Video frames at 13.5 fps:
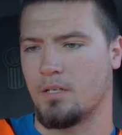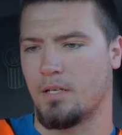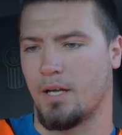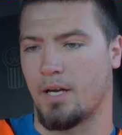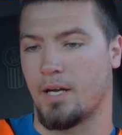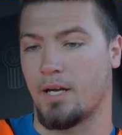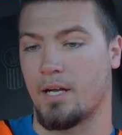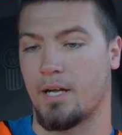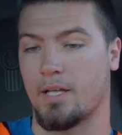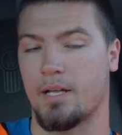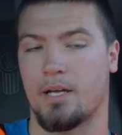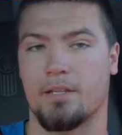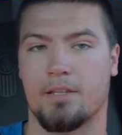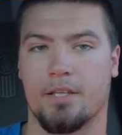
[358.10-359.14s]
yeah, I,
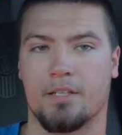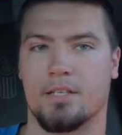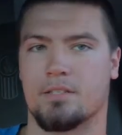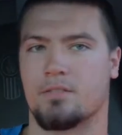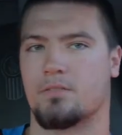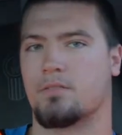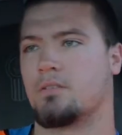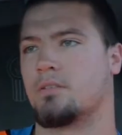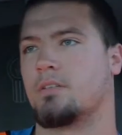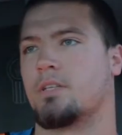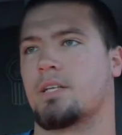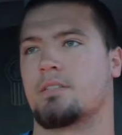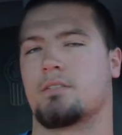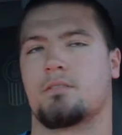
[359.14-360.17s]
I think that's
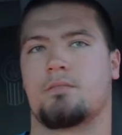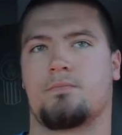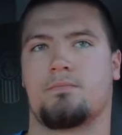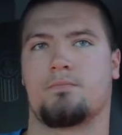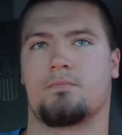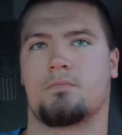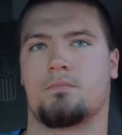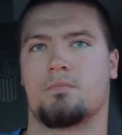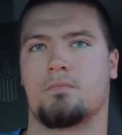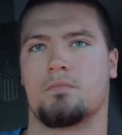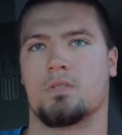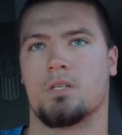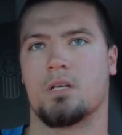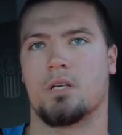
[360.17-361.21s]
that's
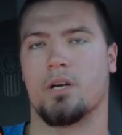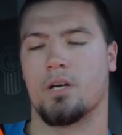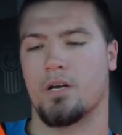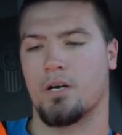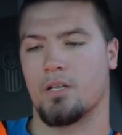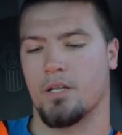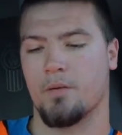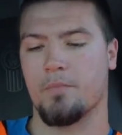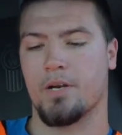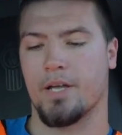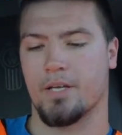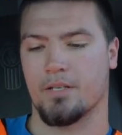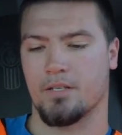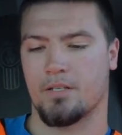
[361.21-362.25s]
gonna
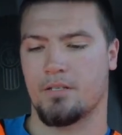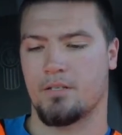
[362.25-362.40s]
eliminate